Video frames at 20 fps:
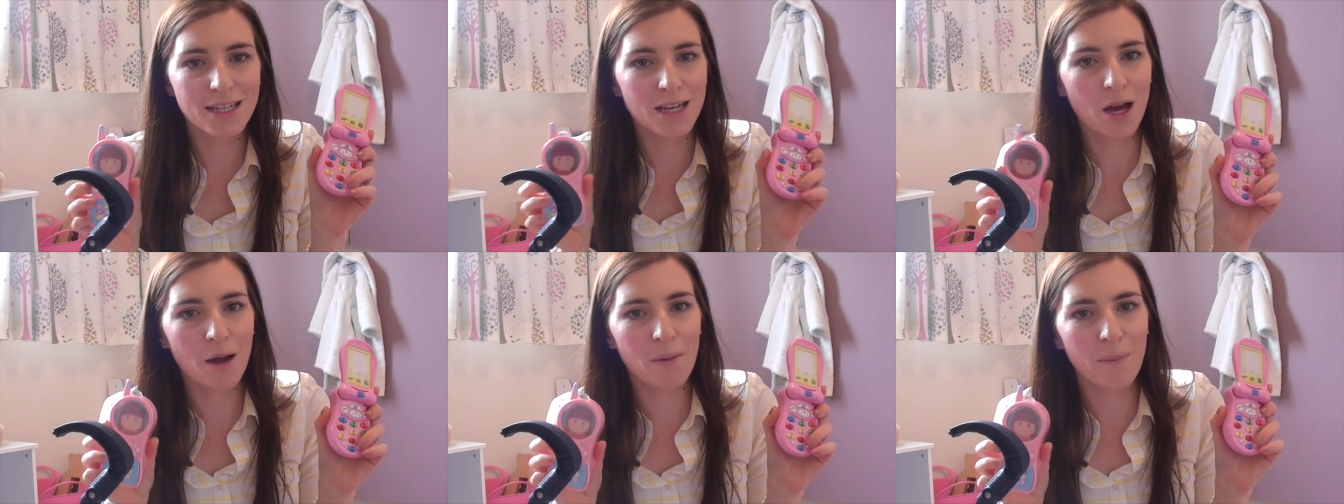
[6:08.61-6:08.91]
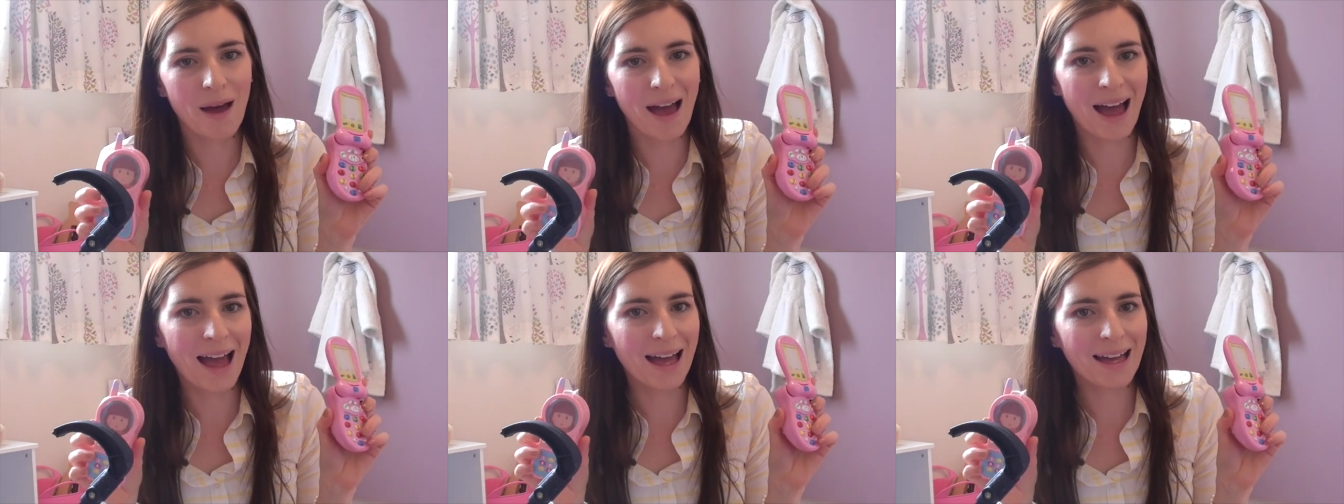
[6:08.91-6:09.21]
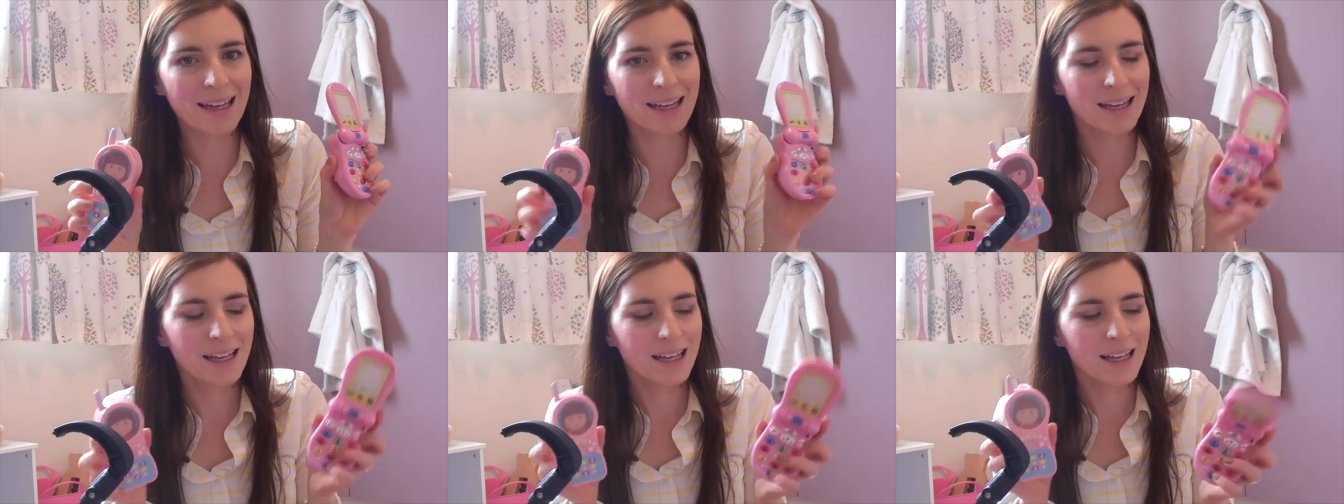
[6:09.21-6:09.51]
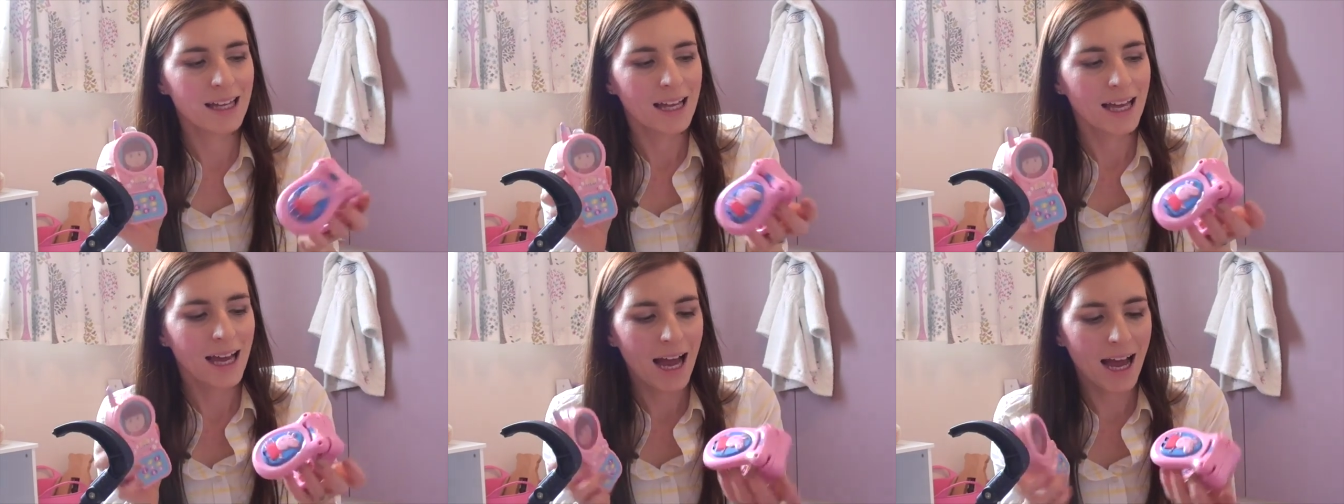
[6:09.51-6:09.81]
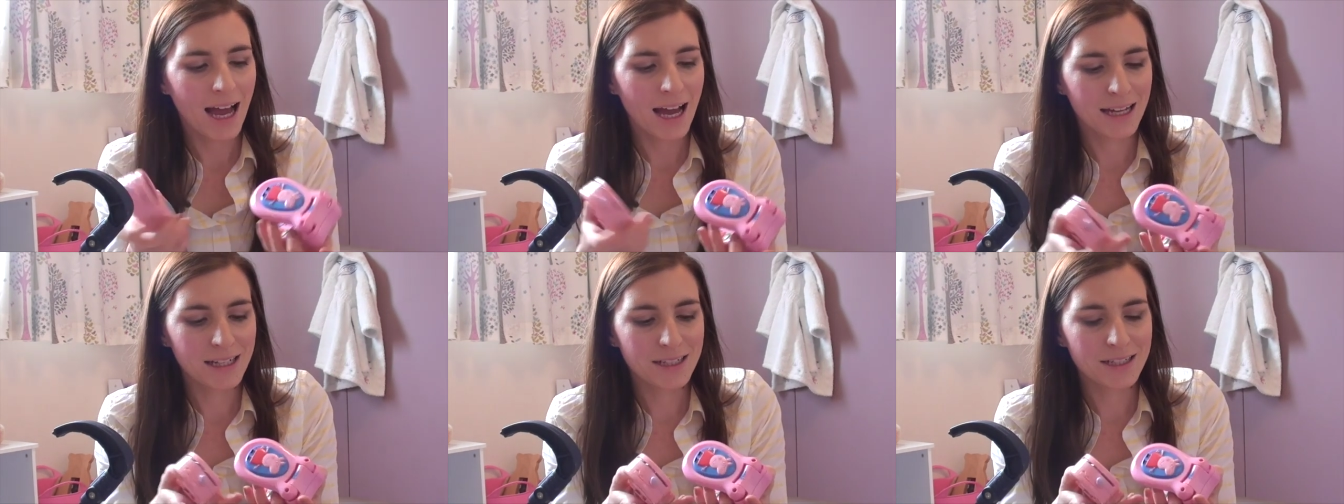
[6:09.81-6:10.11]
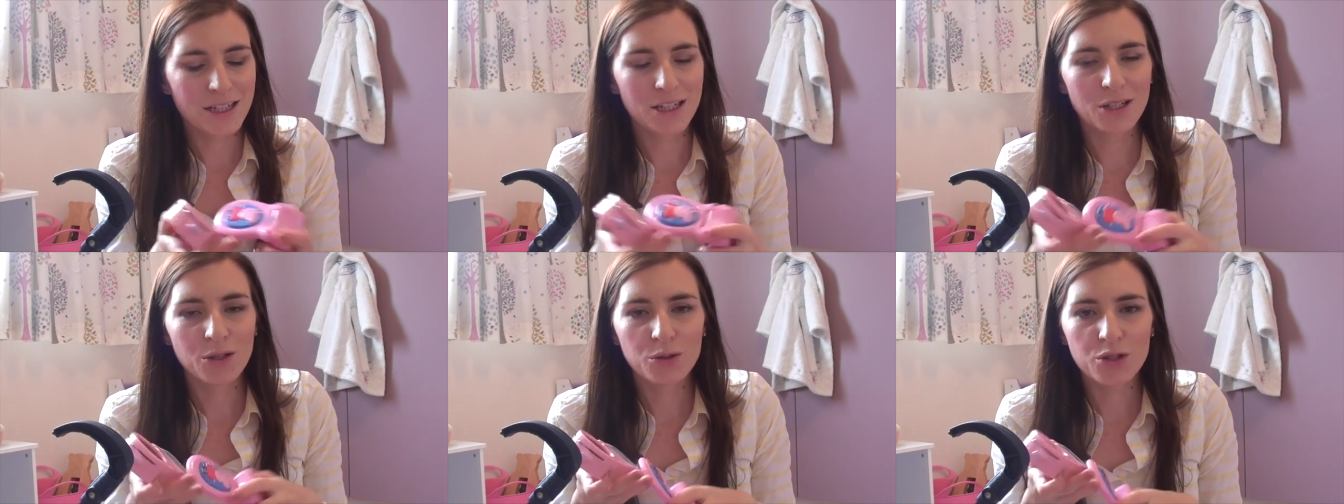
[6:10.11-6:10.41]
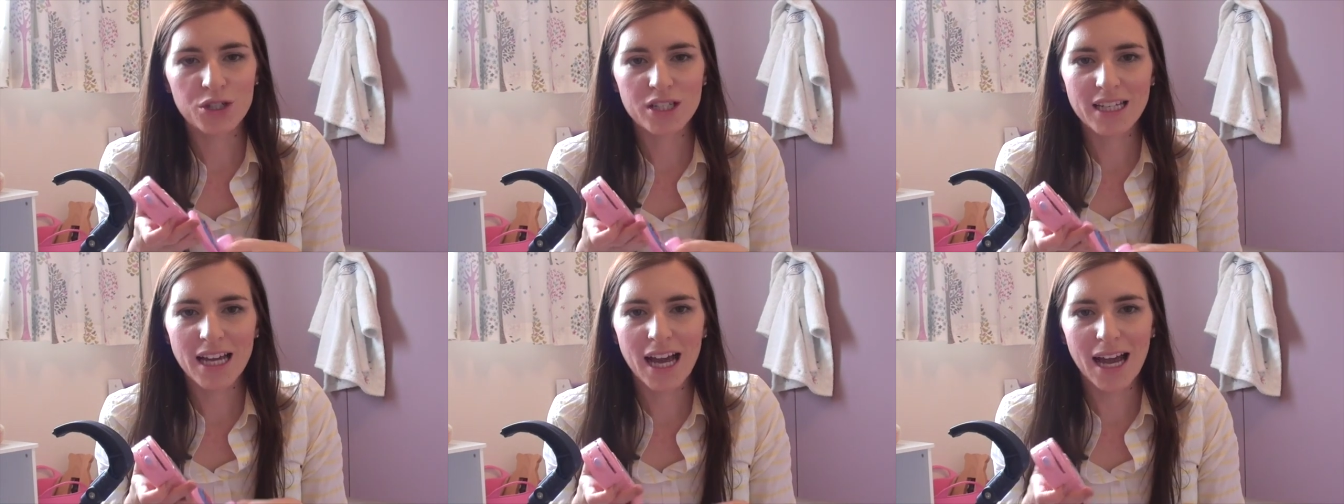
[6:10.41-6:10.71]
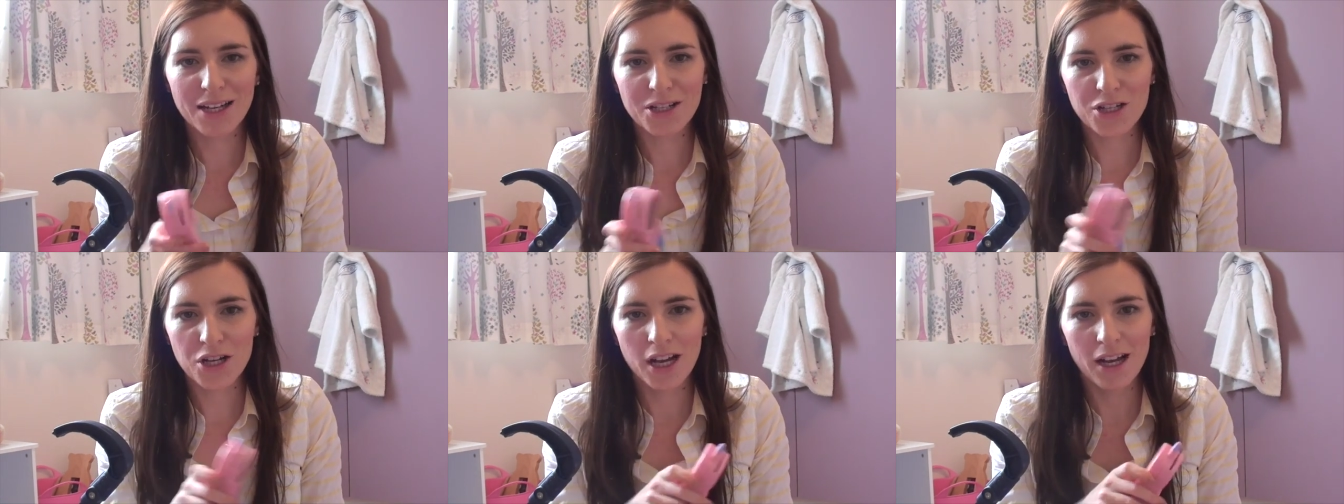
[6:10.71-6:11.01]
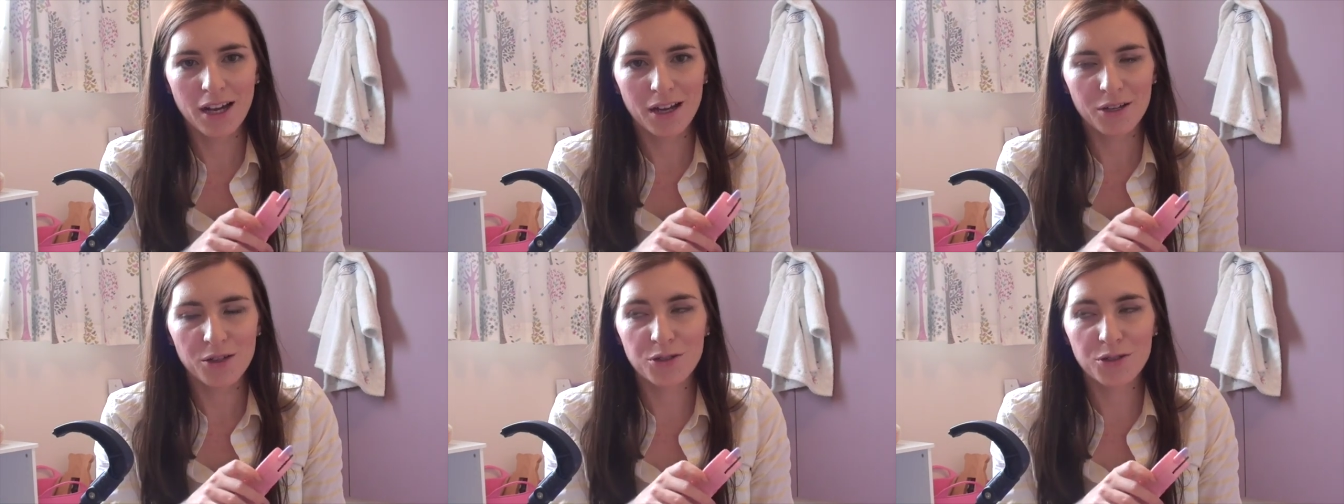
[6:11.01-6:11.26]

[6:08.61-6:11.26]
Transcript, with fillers: in her bag and you'll just catch her.